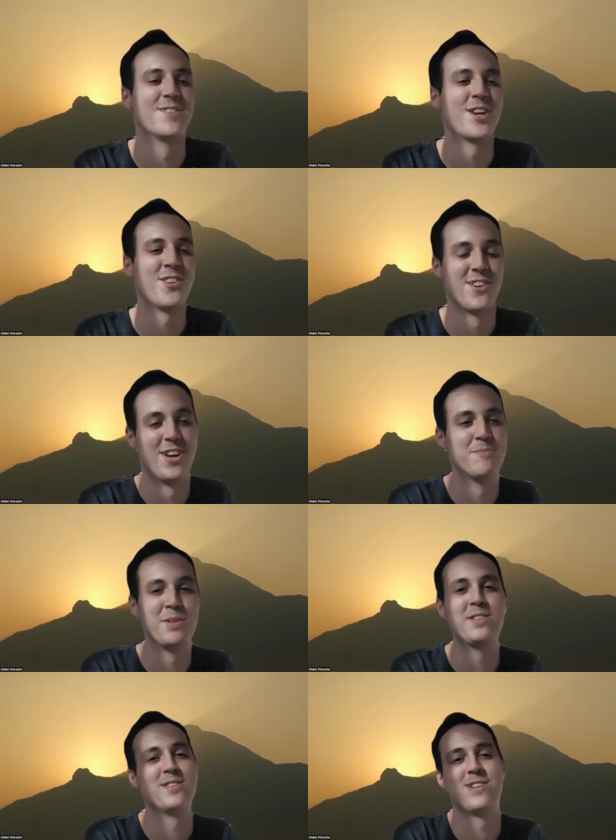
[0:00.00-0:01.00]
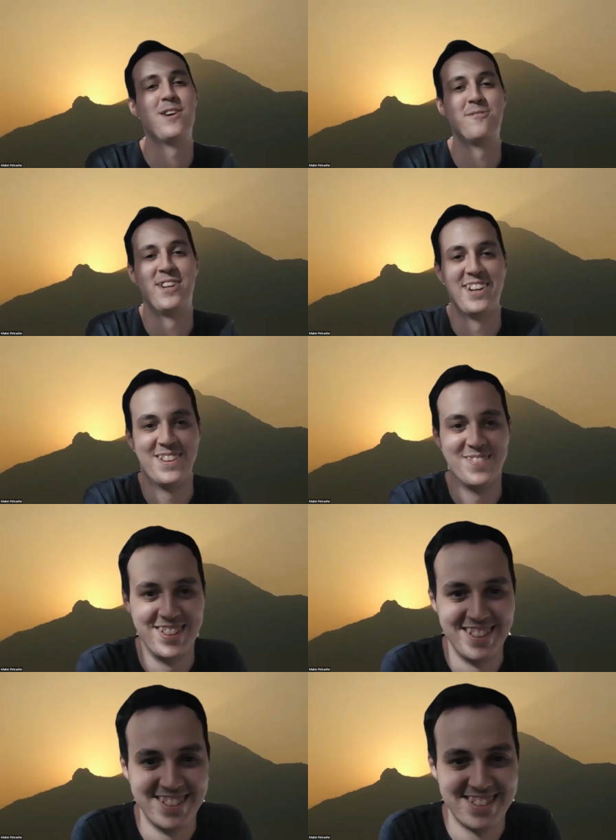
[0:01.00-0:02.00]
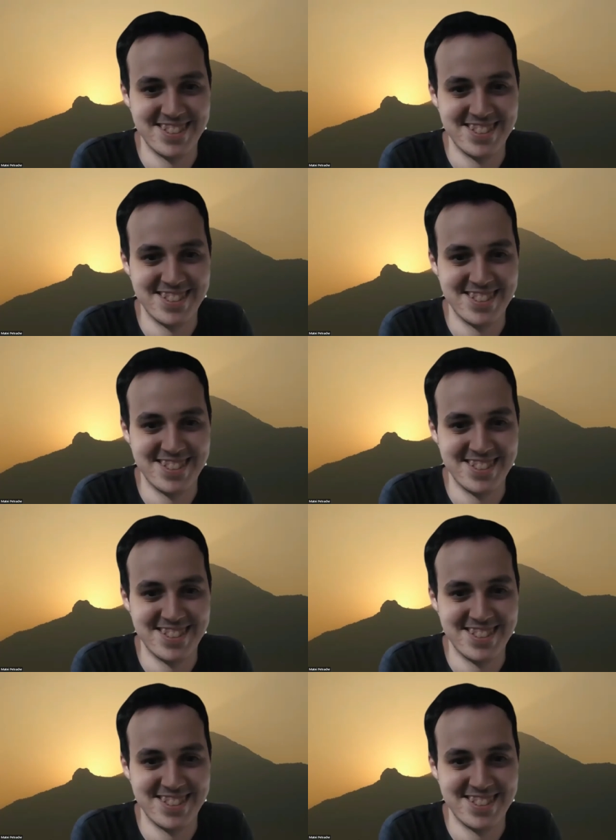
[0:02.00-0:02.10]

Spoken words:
is right or not, but it's lovely. I mean,